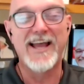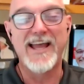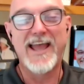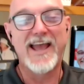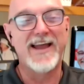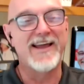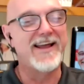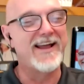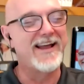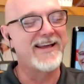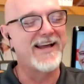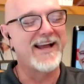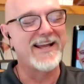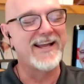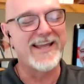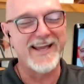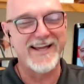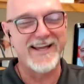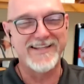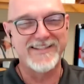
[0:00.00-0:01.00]

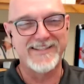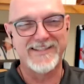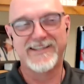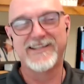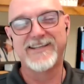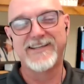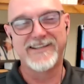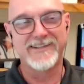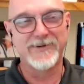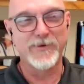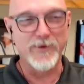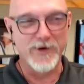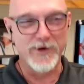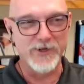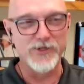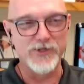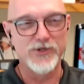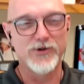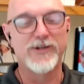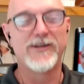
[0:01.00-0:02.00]
I can't tell you
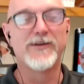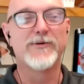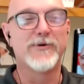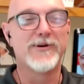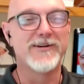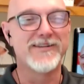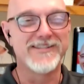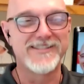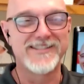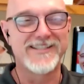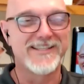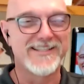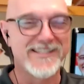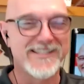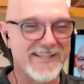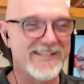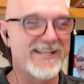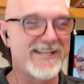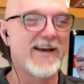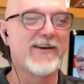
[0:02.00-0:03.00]
what a joy it was to
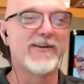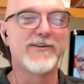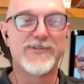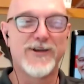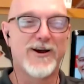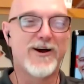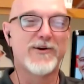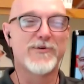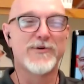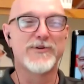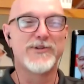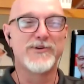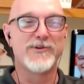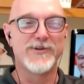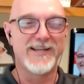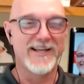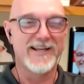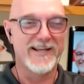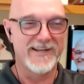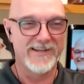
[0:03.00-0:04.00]
sit down and talk with
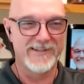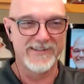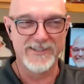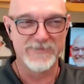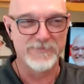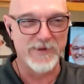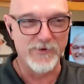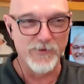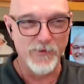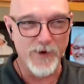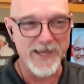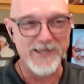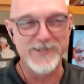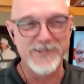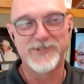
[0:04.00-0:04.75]
you again. It's been